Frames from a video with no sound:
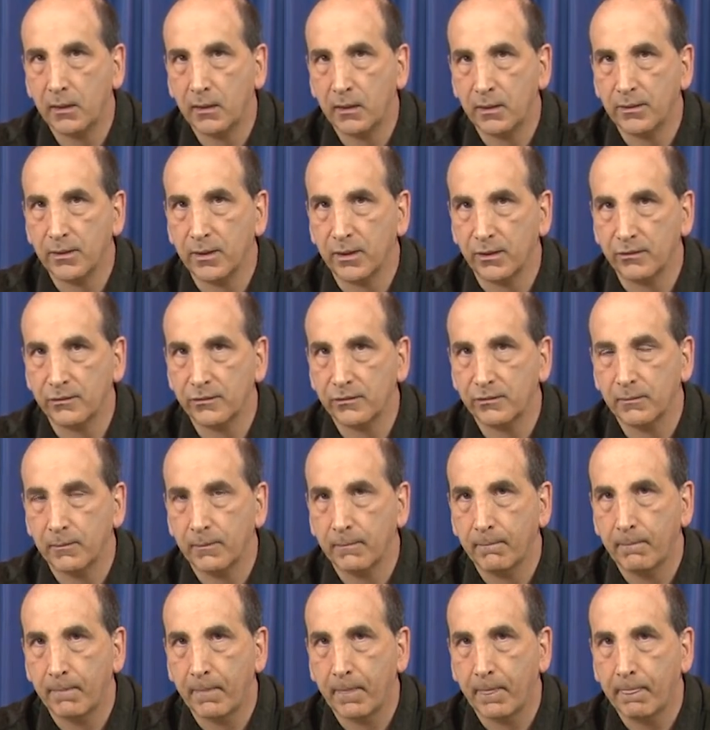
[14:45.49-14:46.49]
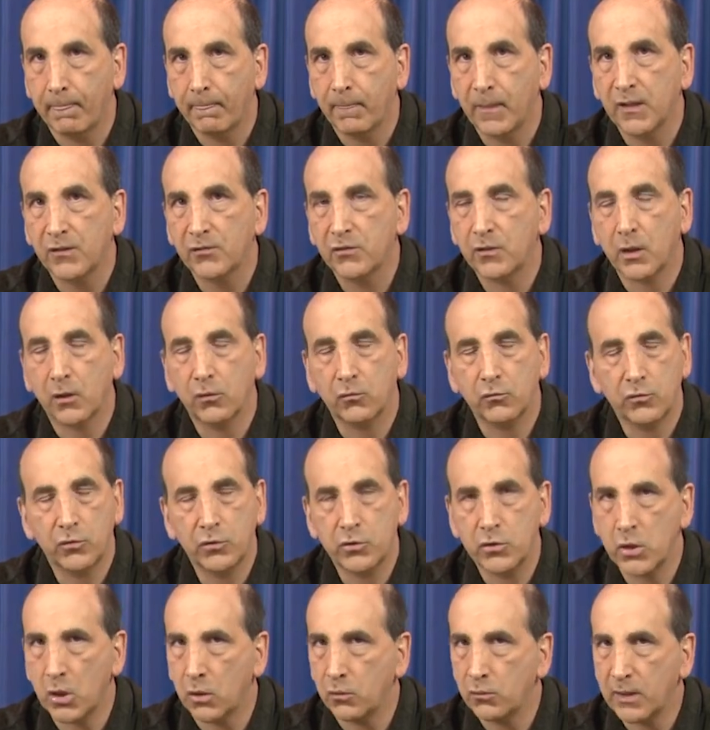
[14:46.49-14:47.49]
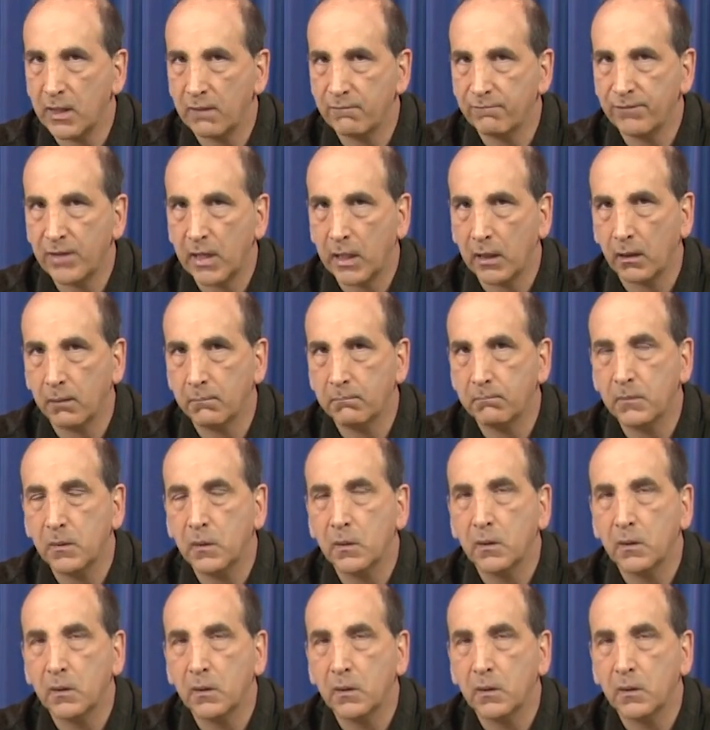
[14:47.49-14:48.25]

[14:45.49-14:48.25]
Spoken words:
in this. So don't get vellum,